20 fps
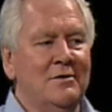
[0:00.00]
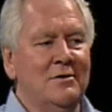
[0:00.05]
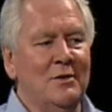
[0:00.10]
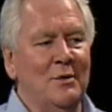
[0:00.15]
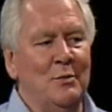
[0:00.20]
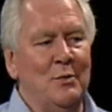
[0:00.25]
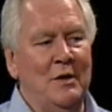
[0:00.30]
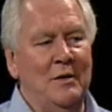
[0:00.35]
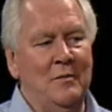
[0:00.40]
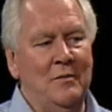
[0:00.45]

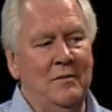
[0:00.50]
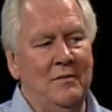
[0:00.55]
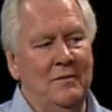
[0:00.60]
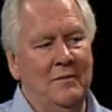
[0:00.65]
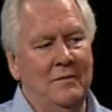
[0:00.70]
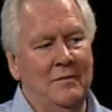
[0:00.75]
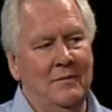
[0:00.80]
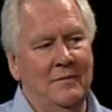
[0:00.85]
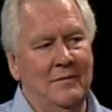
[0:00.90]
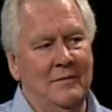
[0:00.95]
So when
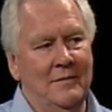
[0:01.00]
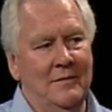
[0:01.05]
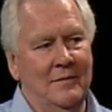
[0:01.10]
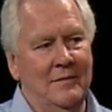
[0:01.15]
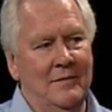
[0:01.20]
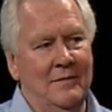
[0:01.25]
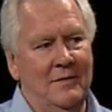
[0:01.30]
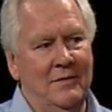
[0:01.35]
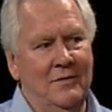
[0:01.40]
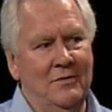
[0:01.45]

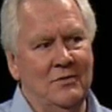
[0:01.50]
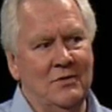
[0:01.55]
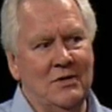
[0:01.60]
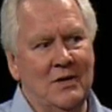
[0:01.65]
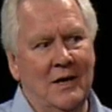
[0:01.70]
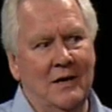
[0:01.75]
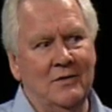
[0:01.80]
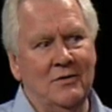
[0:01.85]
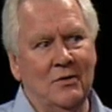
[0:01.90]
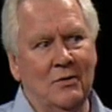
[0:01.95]
you
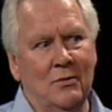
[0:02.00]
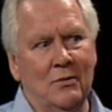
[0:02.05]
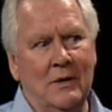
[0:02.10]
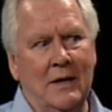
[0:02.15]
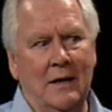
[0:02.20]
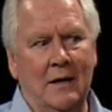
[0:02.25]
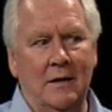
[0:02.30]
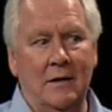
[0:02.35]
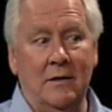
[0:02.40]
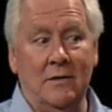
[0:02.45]
start to
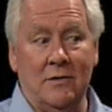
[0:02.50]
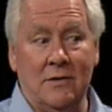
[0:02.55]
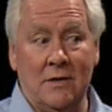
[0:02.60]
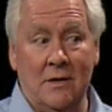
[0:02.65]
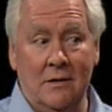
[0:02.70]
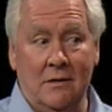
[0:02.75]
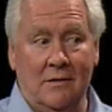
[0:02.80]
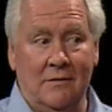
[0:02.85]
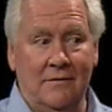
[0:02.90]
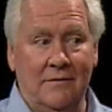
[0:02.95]
look at it
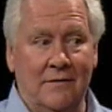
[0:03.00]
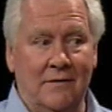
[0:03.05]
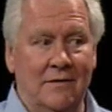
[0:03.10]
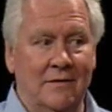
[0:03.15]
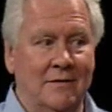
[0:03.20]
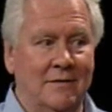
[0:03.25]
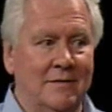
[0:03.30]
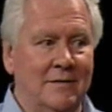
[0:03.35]
yourself,